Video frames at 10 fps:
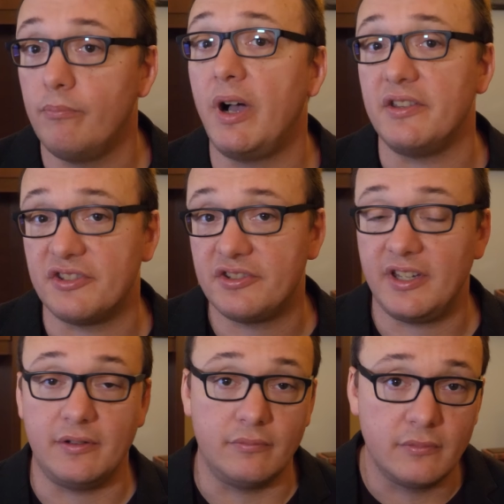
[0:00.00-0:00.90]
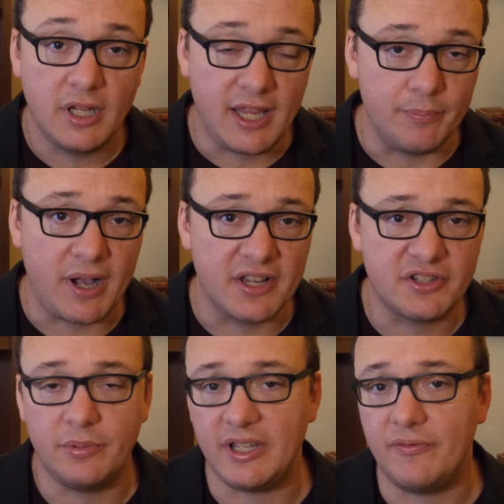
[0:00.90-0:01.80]
months and, and
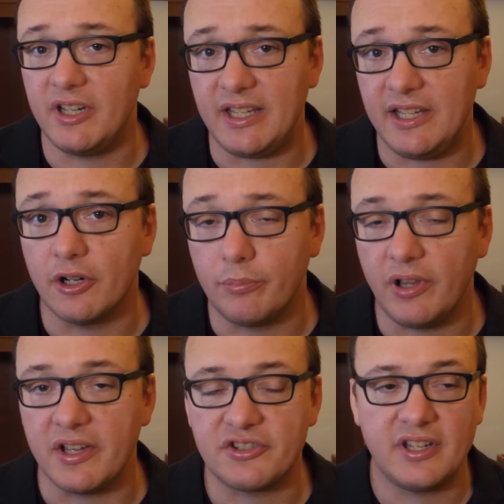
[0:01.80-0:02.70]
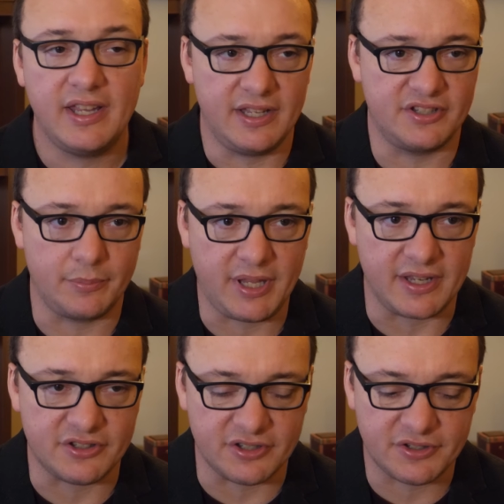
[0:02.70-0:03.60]
possibly even a year plus in some
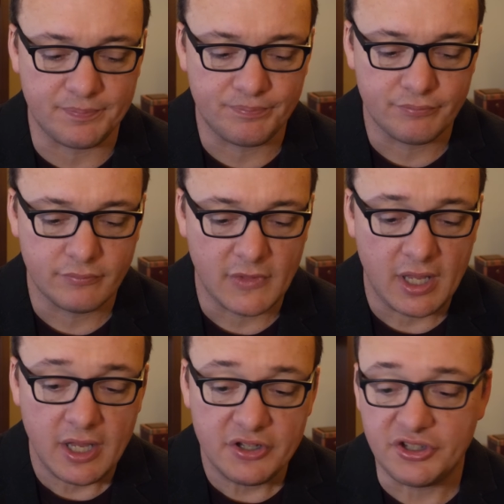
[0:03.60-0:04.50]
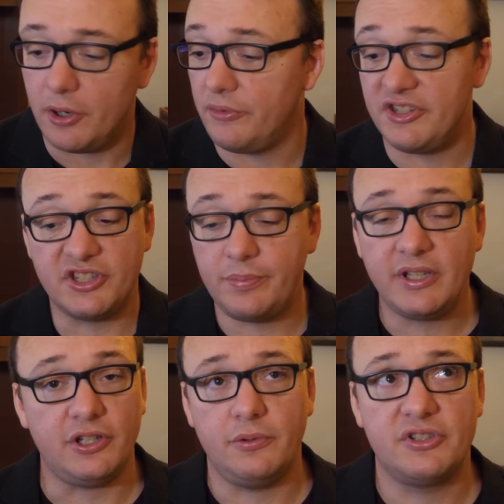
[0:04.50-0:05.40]
cases. So this has
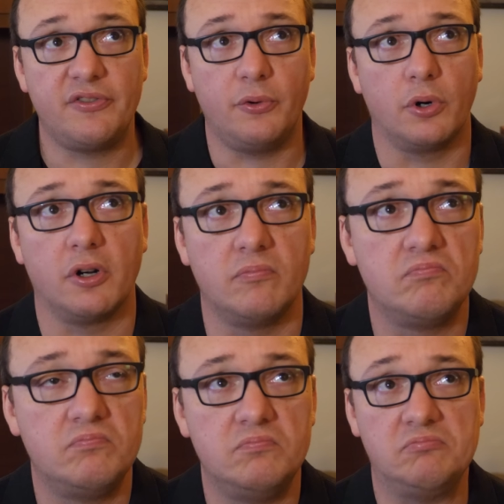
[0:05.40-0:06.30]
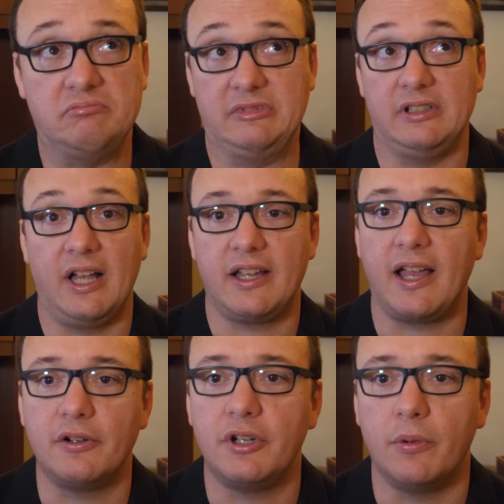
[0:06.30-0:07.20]
been used for, uh, I,
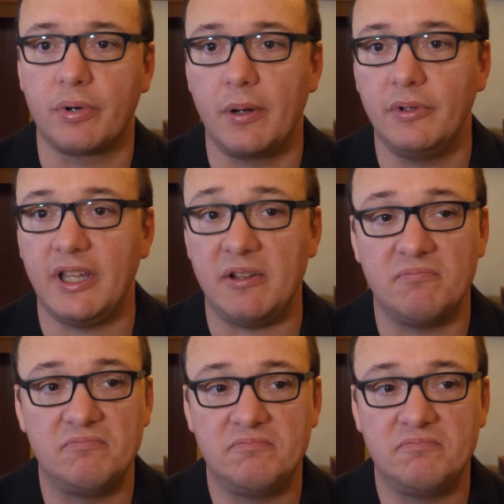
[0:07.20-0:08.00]
I don't know, probably